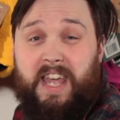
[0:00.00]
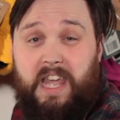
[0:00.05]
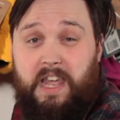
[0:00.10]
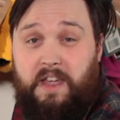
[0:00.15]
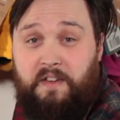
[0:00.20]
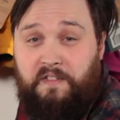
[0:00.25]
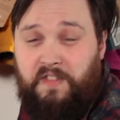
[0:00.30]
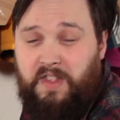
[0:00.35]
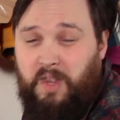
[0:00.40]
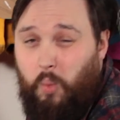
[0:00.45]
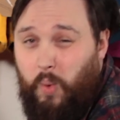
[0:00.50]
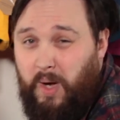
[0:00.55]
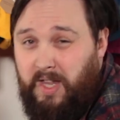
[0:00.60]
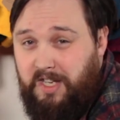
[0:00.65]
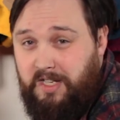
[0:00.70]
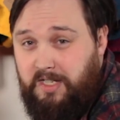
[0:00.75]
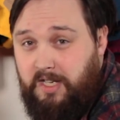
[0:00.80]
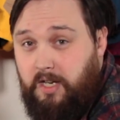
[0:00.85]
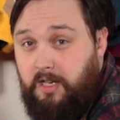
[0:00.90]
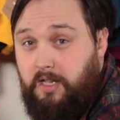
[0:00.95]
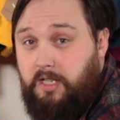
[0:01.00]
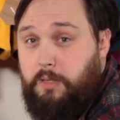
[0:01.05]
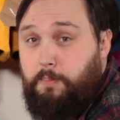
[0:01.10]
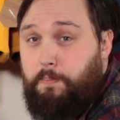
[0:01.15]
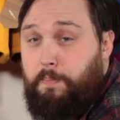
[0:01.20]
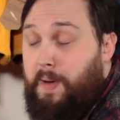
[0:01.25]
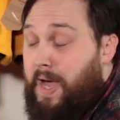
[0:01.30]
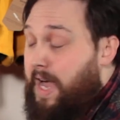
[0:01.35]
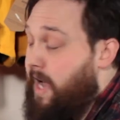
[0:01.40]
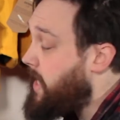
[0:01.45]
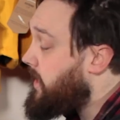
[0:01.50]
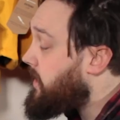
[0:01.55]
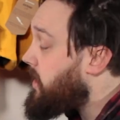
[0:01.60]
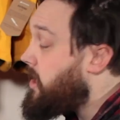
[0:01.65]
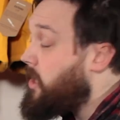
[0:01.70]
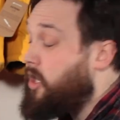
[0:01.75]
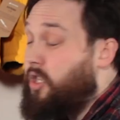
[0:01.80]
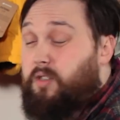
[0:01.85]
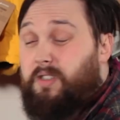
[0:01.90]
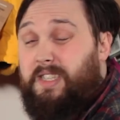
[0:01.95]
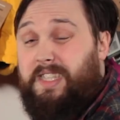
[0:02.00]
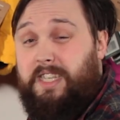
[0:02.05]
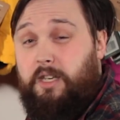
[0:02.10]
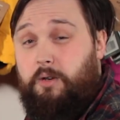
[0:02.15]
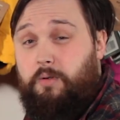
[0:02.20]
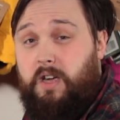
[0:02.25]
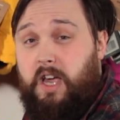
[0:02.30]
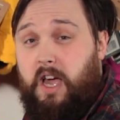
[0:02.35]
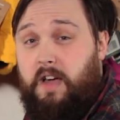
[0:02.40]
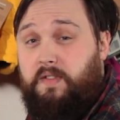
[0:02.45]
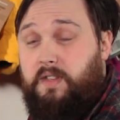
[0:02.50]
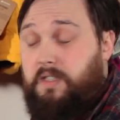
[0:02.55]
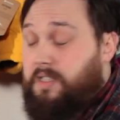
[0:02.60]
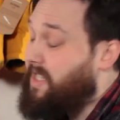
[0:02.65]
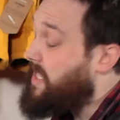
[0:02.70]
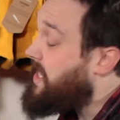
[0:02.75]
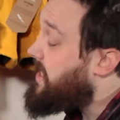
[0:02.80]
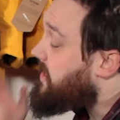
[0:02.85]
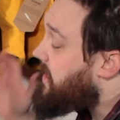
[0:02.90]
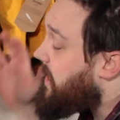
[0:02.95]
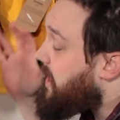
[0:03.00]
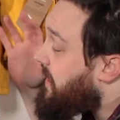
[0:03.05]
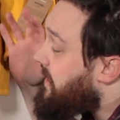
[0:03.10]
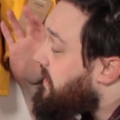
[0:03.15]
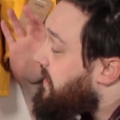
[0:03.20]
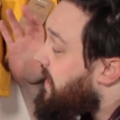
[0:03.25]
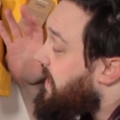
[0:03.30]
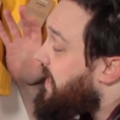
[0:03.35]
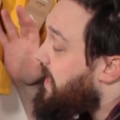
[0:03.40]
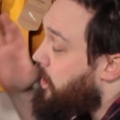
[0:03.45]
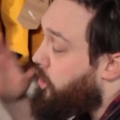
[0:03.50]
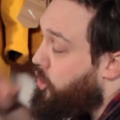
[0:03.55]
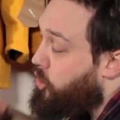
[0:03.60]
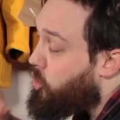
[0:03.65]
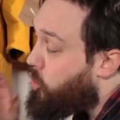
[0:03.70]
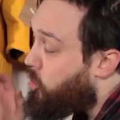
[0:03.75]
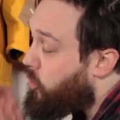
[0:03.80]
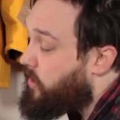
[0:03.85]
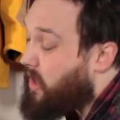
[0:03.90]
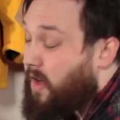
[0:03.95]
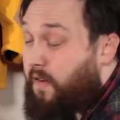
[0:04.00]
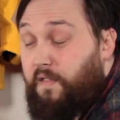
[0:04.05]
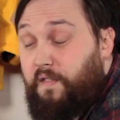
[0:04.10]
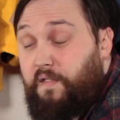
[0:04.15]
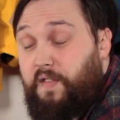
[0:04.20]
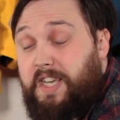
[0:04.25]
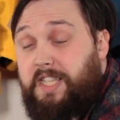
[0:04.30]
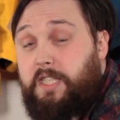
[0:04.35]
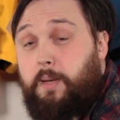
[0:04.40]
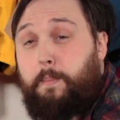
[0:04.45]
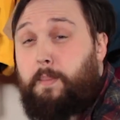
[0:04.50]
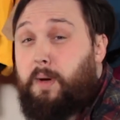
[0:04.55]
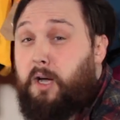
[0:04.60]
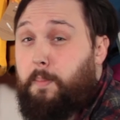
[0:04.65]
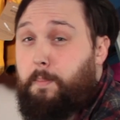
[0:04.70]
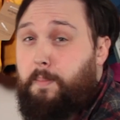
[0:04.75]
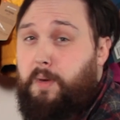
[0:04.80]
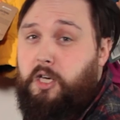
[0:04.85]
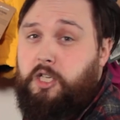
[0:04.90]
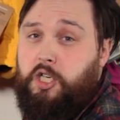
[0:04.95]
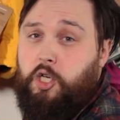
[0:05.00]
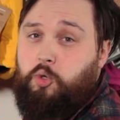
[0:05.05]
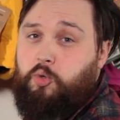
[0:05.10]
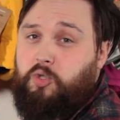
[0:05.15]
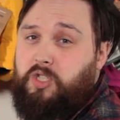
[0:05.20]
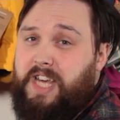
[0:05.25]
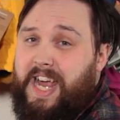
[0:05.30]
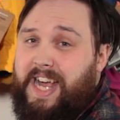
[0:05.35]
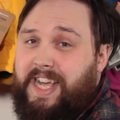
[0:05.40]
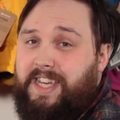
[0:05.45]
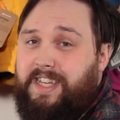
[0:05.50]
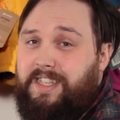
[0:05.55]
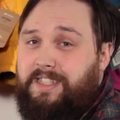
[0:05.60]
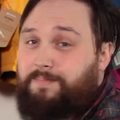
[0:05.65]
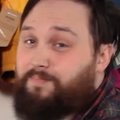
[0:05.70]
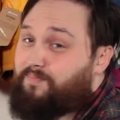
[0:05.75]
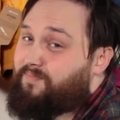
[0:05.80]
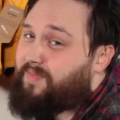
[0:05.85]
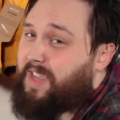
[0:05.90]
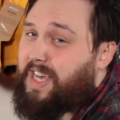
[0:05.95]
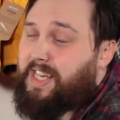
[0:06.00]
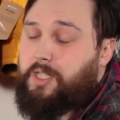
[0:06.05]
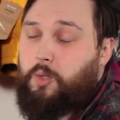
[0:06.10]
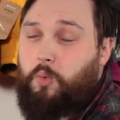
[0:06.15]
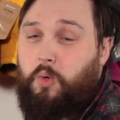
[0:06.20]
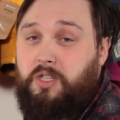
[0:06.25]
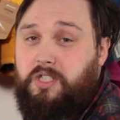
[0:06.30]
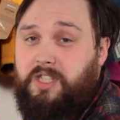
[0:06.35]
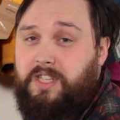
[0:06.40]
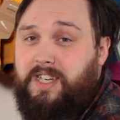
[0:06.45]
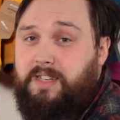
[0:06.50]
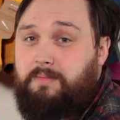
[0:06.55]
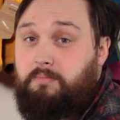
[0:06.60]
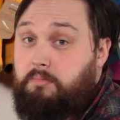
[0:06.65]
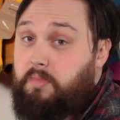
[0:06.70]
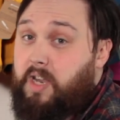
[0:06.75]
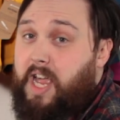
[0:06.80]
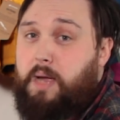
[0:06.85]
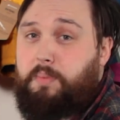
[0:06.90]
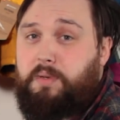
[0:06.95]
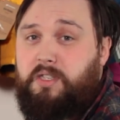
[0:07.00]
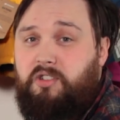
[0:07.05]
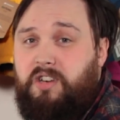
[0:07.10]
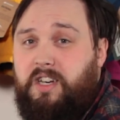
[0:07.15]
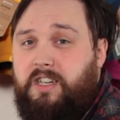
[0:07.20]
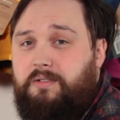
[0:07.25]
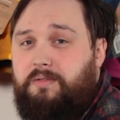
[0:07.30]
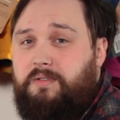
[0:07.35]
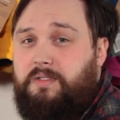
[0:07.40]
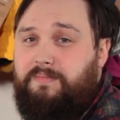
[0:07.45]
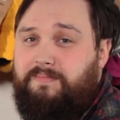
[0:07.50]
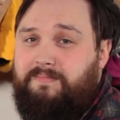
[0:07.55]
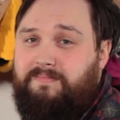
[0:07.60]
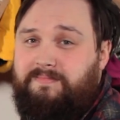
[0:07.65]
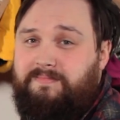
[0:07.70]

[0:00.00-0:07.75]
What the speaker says: if the weather turns bad, you're still covered. This is the North Face McMurdo Jacket. Thanks for watching and happy trails.